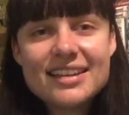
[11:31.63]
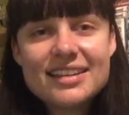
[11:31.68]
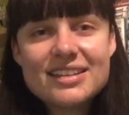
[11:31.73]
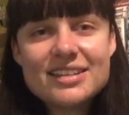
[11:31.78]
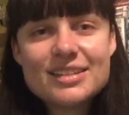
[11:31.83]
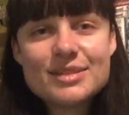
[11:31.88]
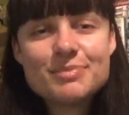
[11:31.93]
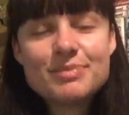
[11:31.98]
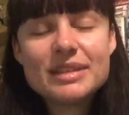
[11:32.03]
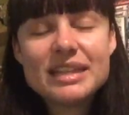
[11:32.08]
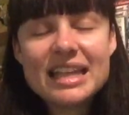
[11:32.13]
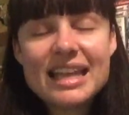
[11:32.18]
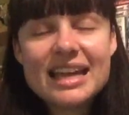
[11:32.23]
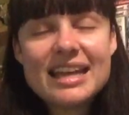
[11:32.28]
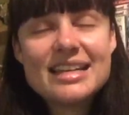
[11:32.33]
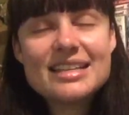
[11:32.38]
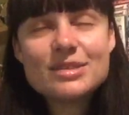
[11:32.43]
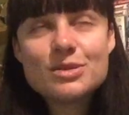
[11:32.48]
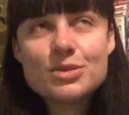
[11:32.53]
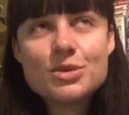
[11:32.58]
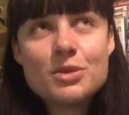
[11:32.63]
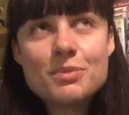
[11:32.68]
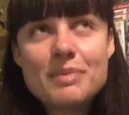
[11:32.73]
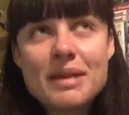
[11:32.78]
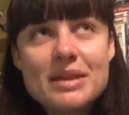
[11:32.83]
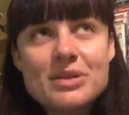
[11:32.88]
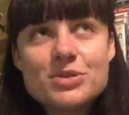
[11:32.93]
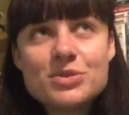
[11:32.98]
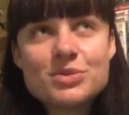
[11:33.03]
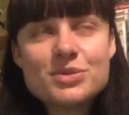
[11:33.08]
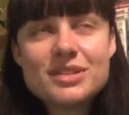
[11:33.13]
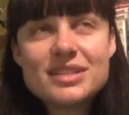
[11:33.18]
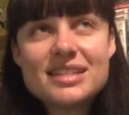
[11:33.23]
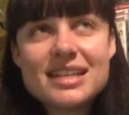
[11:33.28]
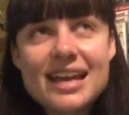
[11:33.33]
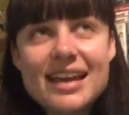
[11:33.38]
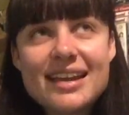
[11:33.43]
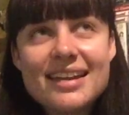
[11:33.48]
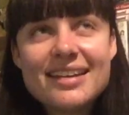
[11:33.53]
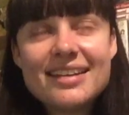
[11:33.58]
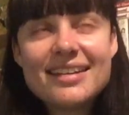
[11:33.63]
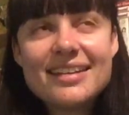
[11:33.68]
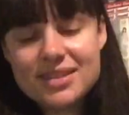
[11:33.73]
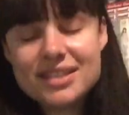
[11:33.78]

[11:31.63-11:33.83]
just plays on your mental state.